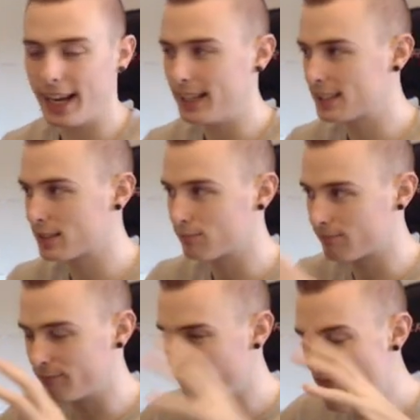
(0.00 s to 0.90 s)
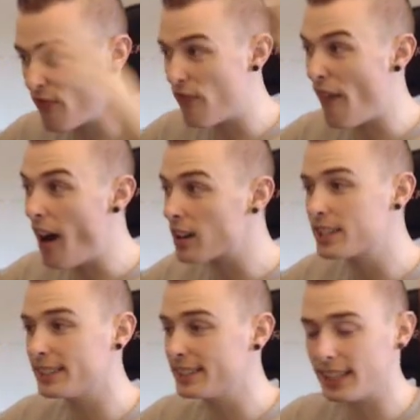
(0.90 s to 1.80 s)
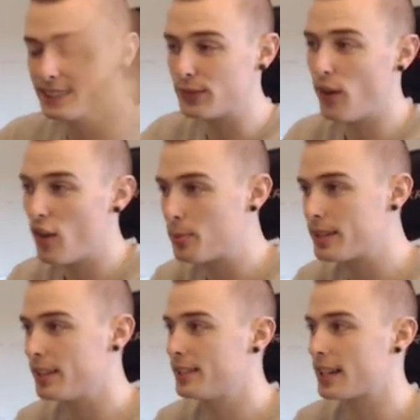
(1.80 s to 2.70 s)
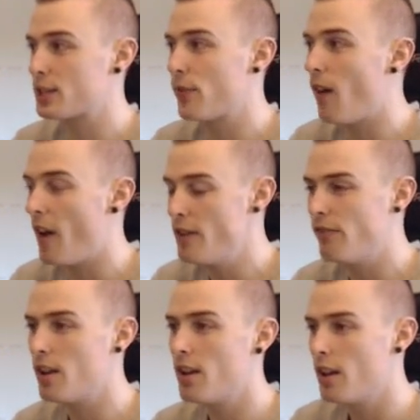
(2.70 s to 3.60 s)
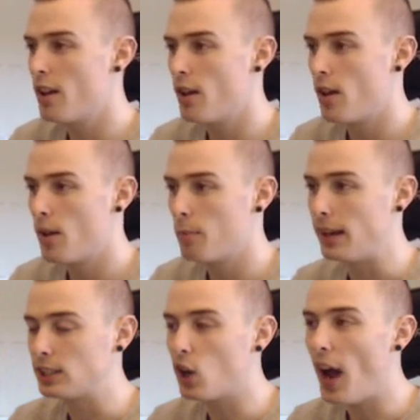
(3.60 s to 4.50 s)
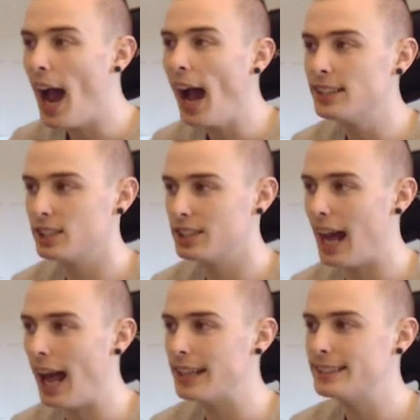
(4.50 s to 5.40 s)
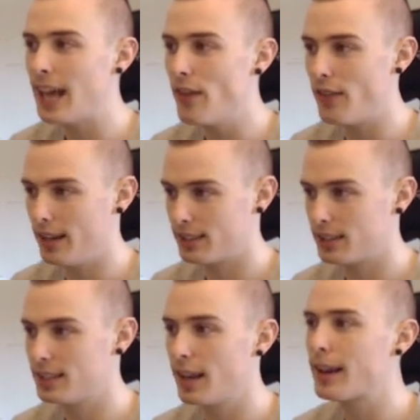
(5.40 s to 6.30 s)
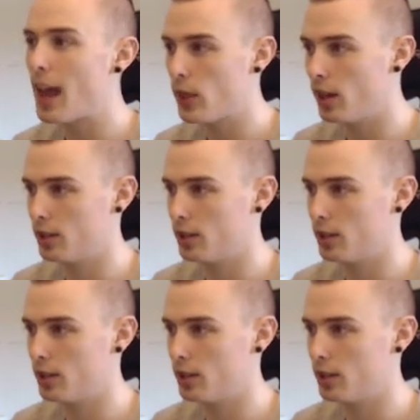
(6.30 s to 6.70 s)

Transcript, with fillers: is fucked, 65, 65 but he's got Hazard and Tevez together.